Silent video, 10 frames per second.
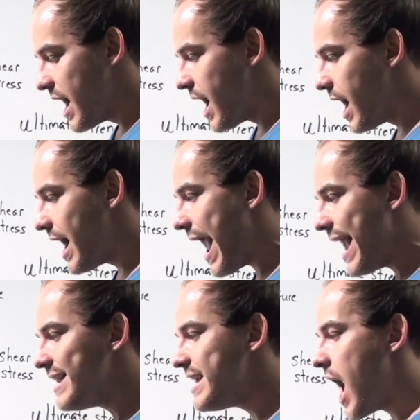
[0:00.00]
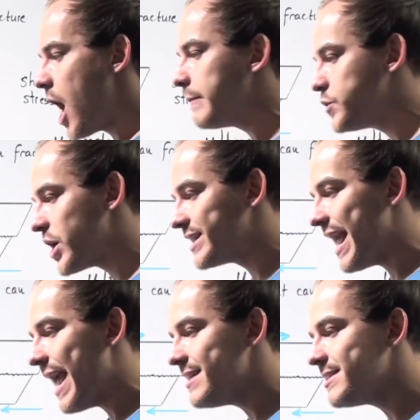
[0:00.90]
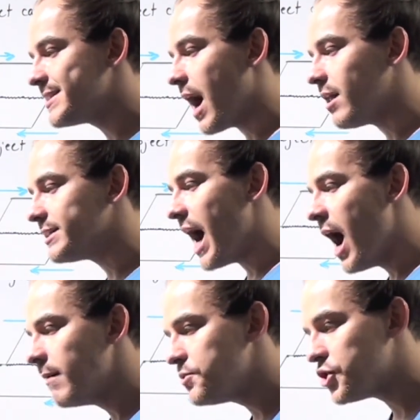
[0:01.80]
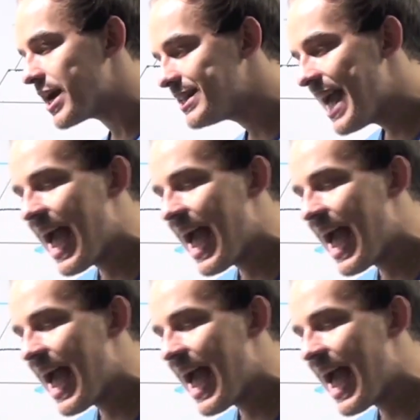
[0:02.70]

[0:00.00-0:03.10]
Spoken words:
any object, any solid object,